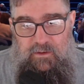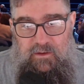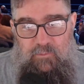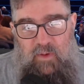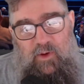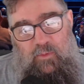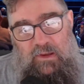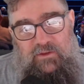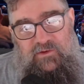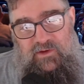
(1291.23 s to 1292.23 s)
Maybe I'll
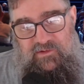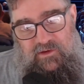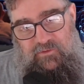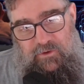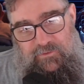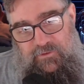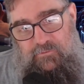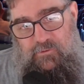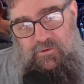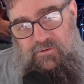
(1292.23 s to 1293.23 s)
play the TGV on
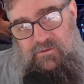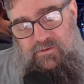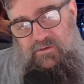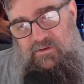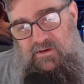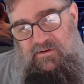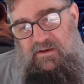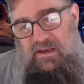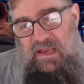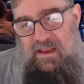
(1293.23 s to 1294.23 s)
this route. It
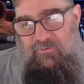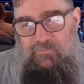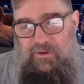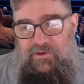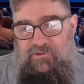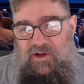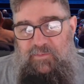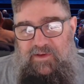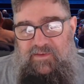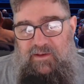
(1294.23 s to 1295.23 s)
never really struck
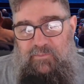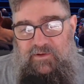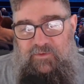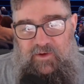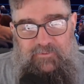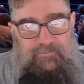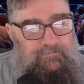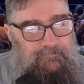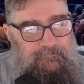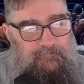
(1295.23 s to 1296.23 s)
me as that much fun.
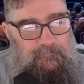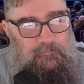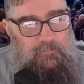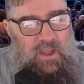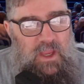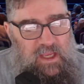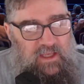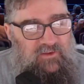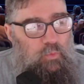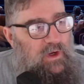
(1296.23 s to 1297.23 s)

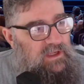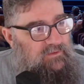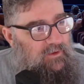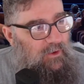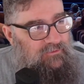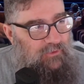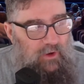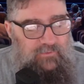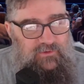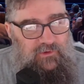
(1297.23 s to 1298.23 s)
It's weird that I'll
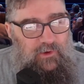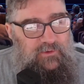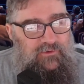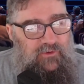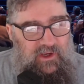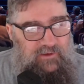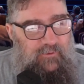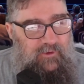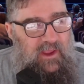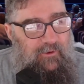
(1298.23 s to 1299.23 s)
drive a German train
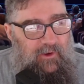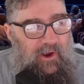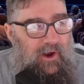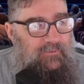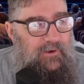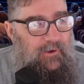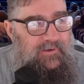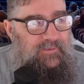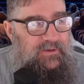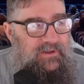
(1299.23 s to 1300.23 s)
for an hour and a half at high
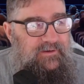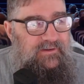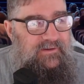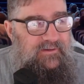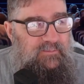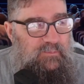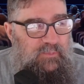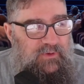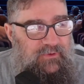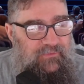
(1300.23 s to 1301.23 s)
speed,
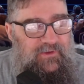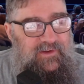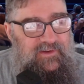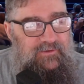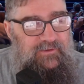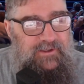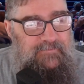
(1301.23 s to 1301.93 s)
but not the TGV.